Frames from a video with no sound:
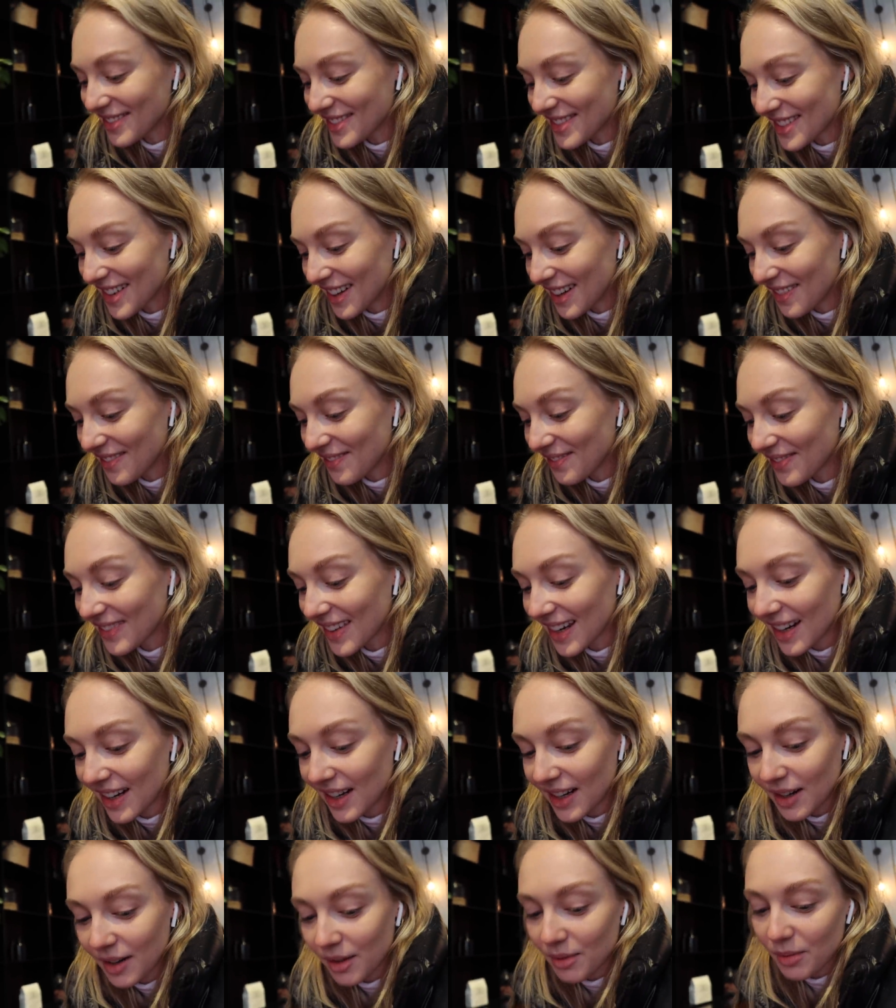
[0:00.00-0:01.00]
So
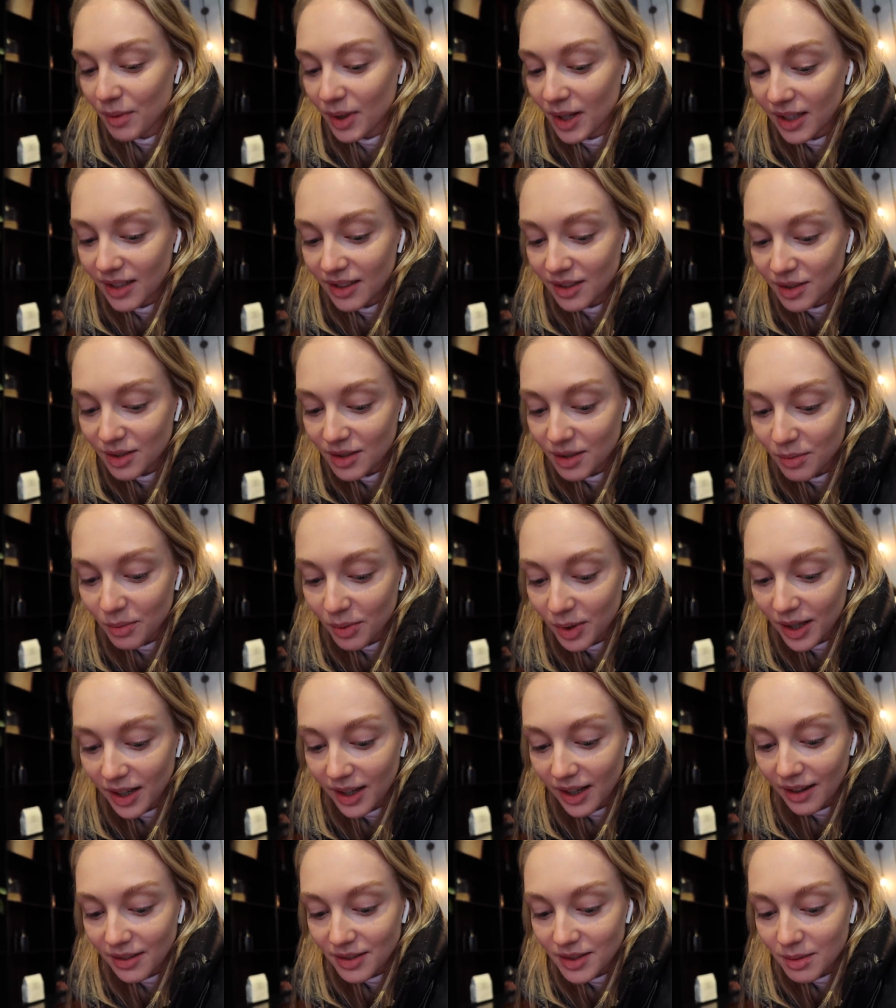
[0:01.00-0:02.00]
we're gonna do some work, I
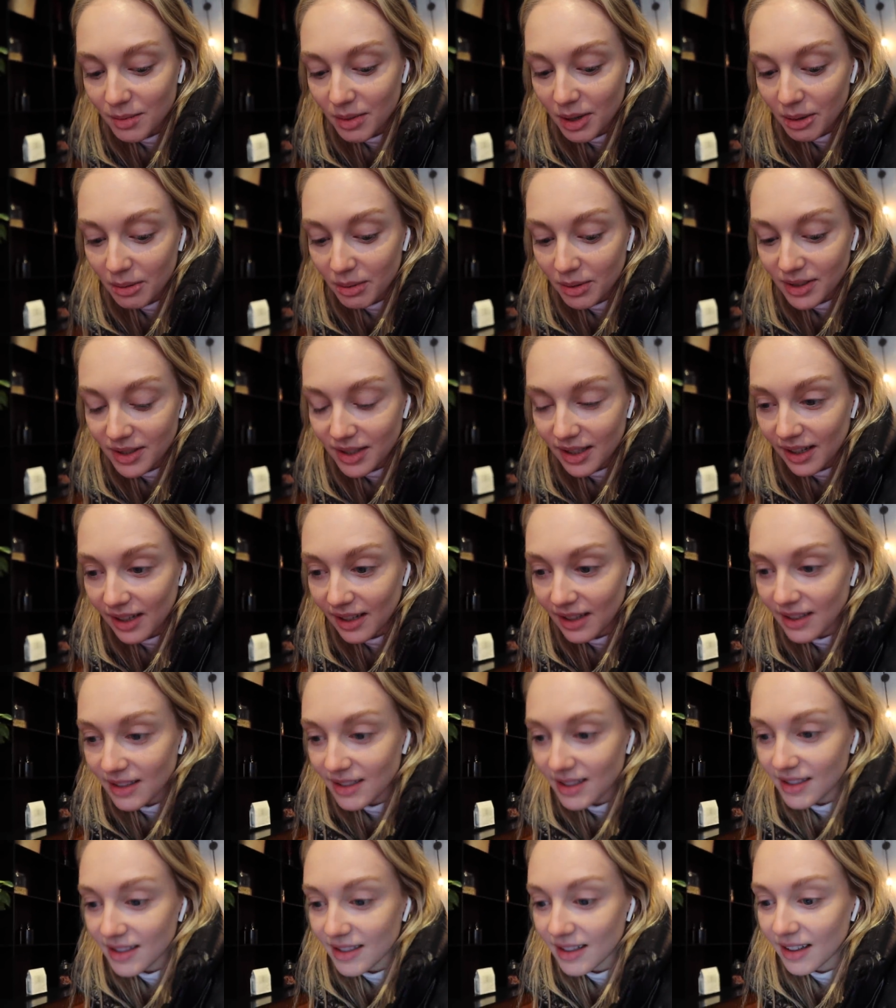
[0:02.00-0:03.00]
have some emails that I
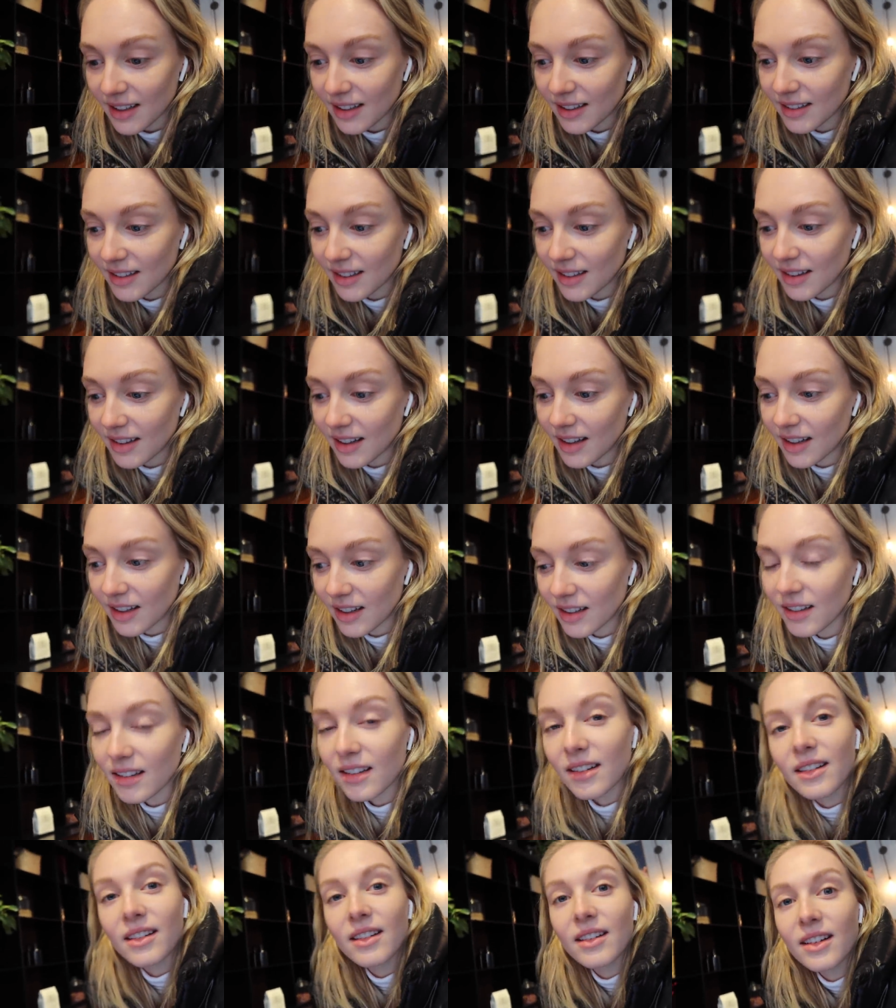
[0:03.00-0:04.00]
need to send,
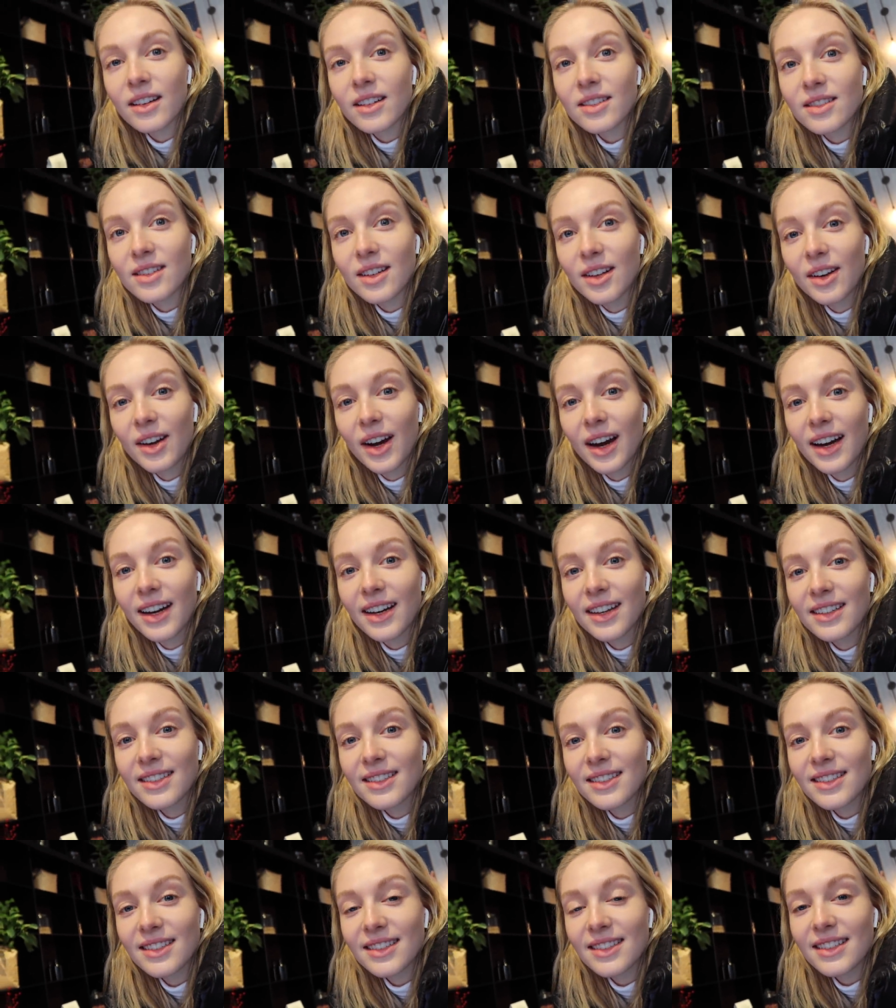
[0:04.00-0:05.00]

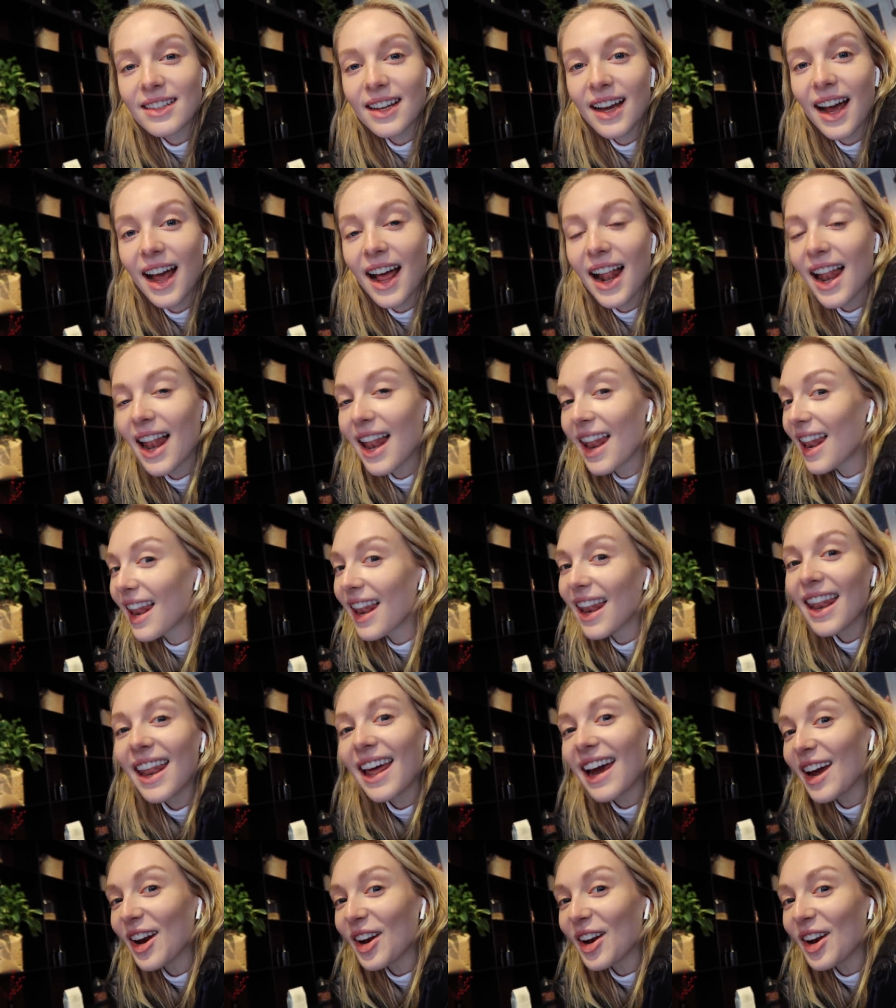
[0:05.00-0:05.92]
and then see you